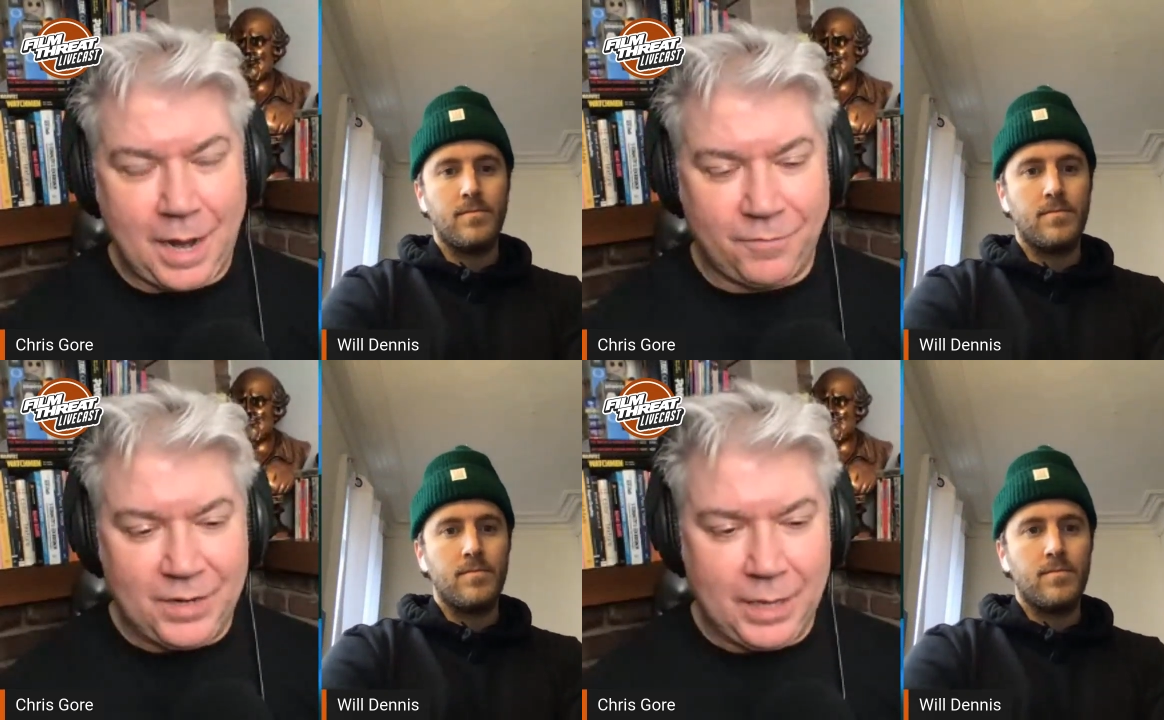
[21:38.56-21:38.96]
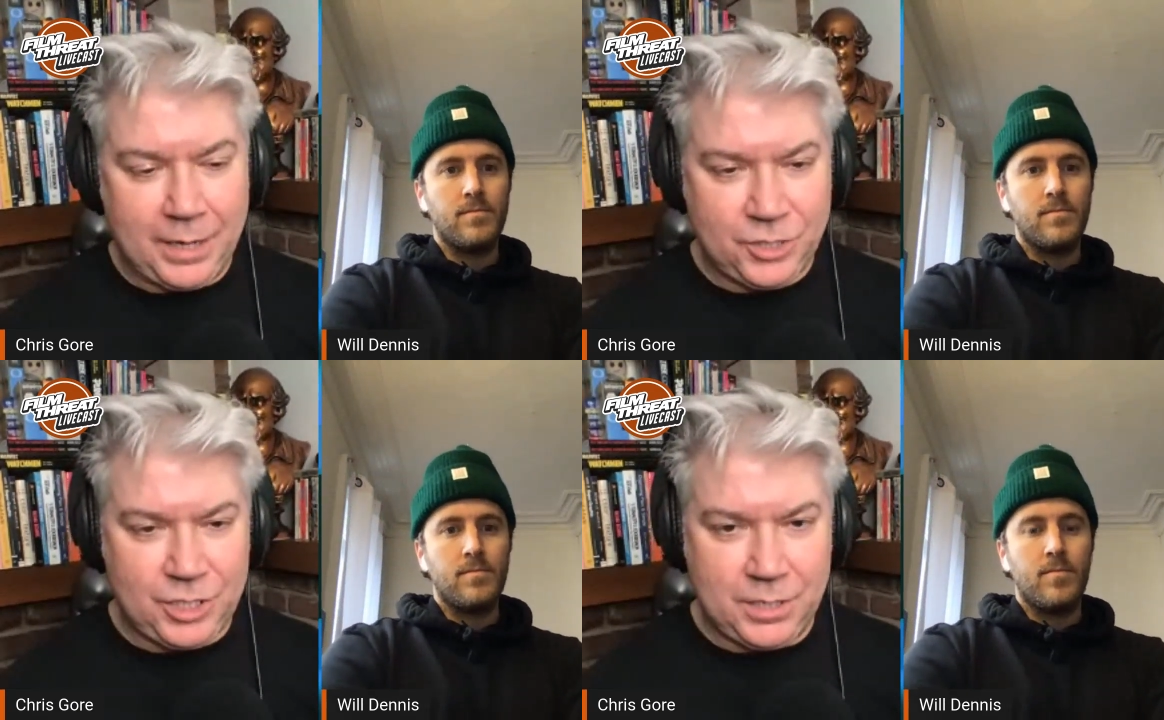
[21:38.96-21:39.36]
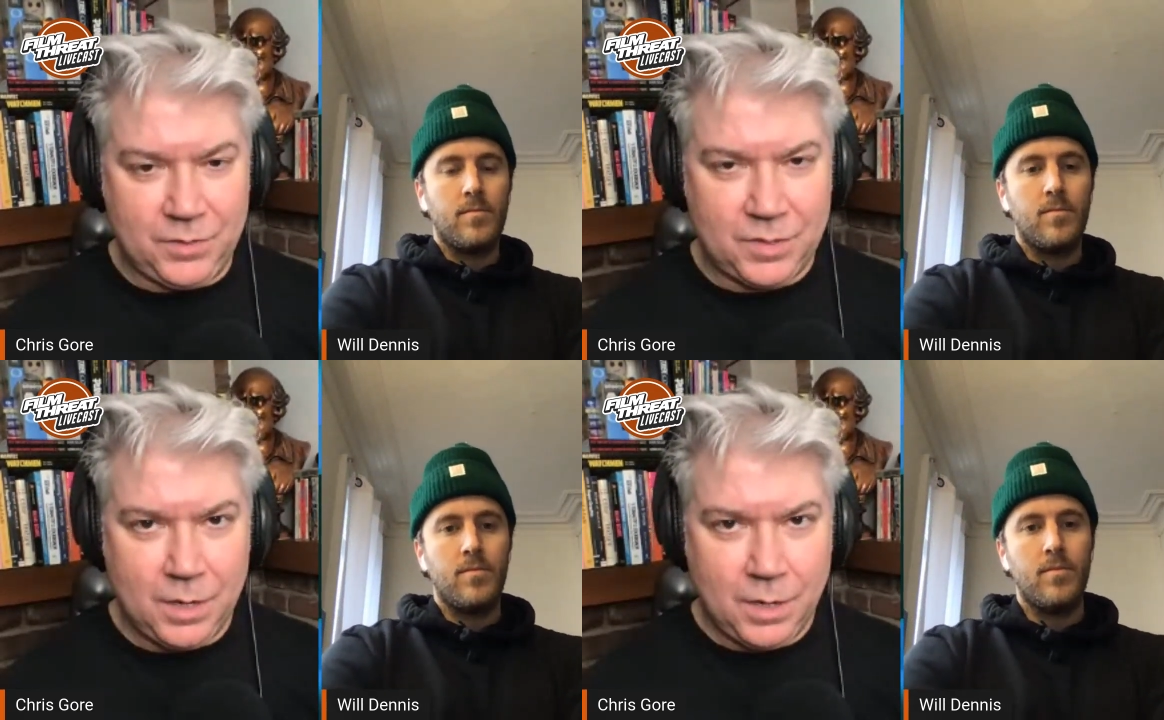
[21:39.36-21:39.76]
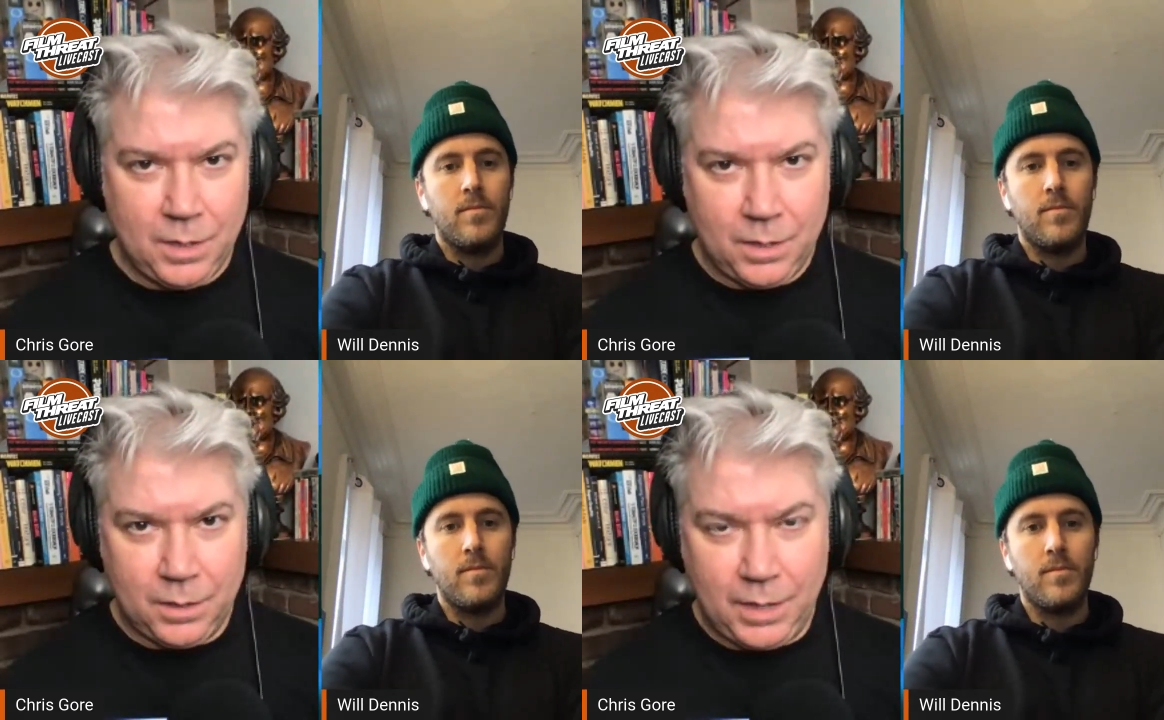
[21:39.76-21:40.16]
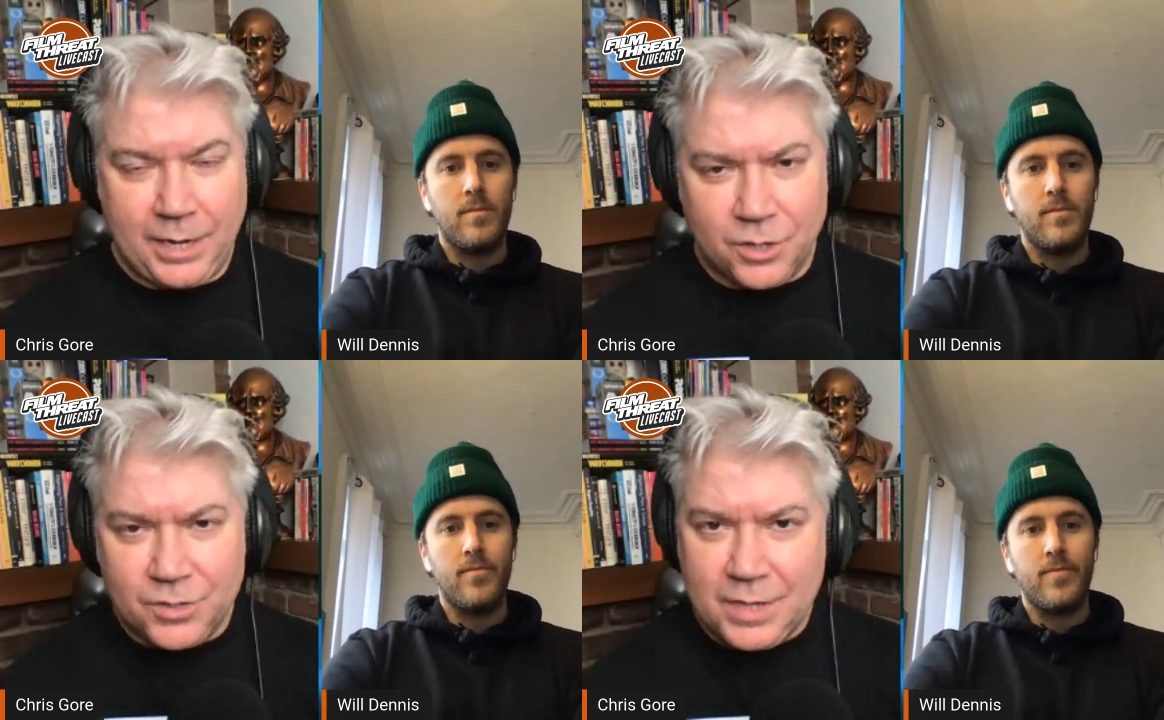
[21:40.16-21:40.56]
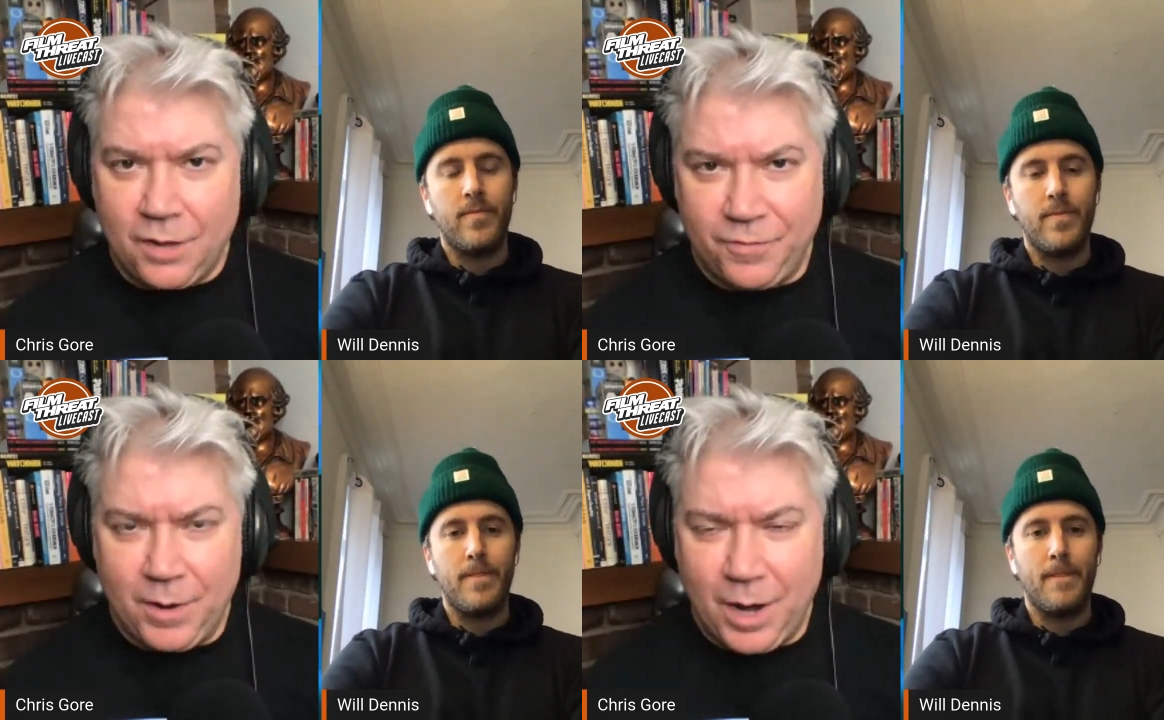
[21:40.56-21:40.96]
Speaker 1: I feel like she's like yourself. I,